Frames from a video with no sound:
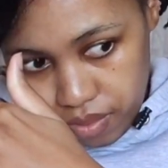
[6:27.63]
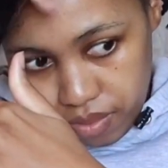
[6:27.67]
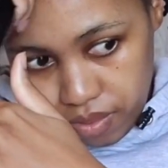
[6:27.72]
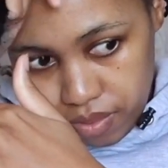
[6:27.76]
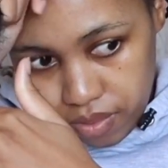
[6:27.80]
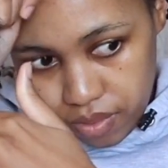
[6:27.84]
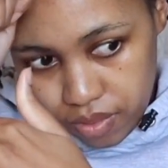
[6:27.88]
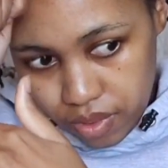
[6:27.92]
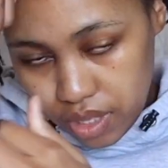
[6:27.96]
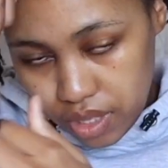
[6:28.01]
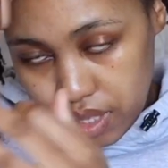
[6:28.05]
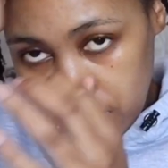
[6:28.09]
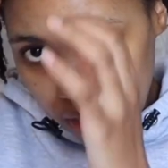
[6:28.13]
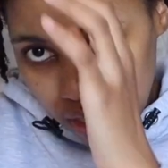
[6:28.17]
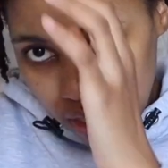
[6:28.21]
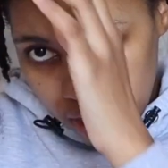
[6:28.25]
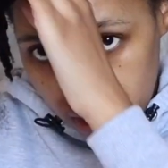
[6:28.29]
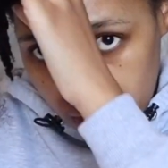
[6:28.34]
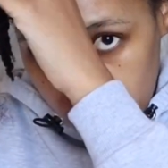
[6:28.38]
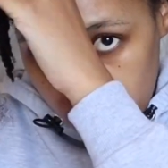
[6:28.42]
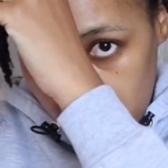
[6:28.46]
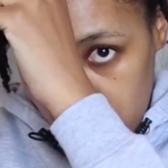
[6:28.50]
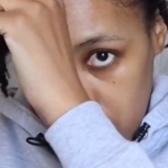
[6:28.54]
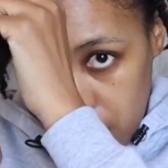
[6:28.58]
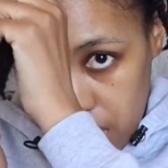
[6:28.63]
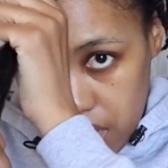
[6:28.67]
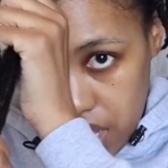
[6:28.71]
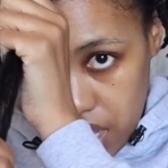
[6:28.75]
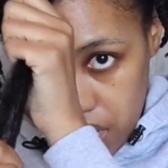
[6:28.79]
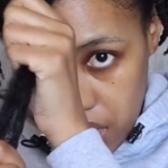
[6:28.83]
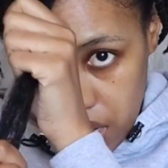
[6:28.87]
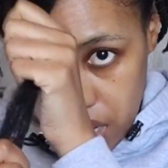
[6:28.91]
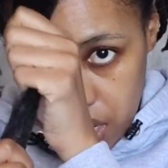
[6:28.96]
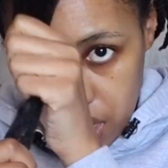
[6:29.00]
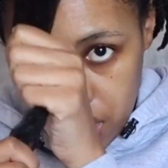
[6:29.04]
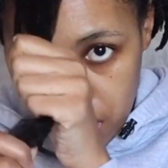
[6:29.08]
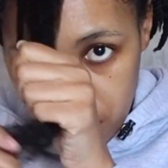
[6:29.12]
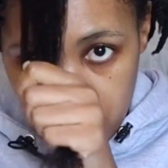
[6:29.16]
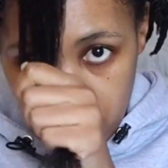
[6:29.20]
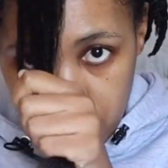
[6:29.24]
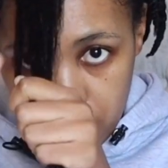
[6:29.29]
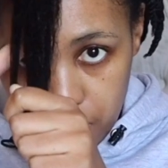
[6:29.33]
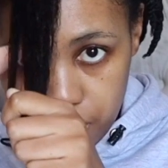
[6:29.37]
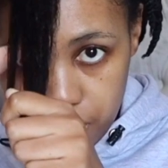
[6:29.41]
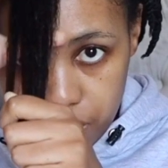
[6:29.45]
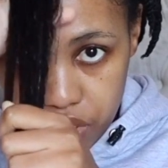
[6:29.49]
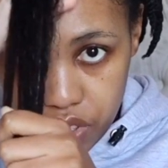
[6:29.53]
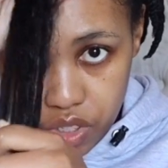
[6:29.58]
right at the ends only,
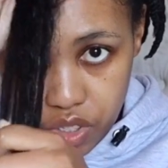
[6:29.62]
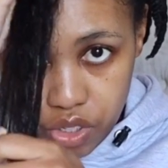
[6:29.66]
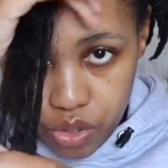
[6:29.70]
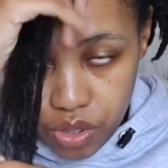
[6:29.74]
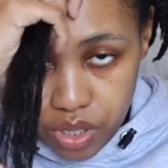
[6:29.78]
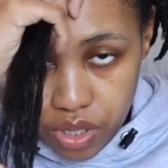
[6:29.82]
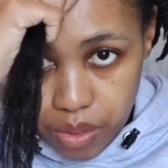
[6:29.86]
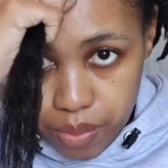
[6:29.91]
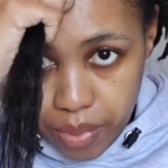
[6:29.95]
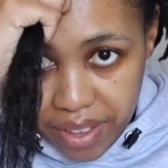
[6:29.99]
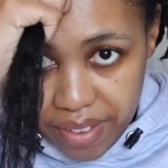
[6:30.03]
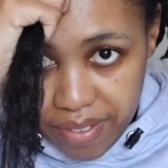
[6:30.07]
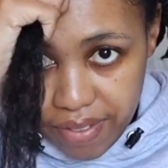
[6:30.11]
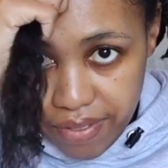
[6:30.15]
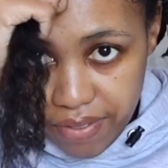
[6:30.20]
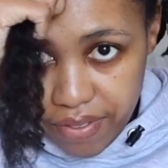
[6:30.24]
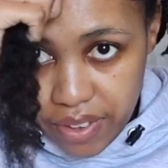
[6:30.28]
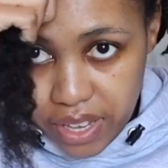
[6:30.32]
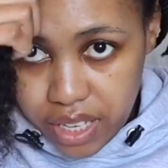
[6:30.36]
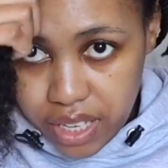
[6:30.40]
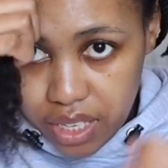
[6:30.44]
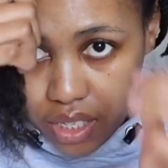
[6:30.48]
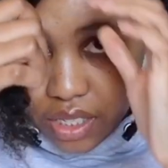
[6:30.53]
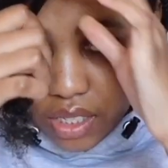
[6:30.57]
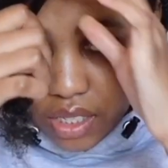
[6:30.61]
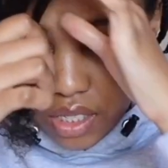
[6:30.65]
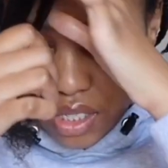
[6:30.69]
not the whole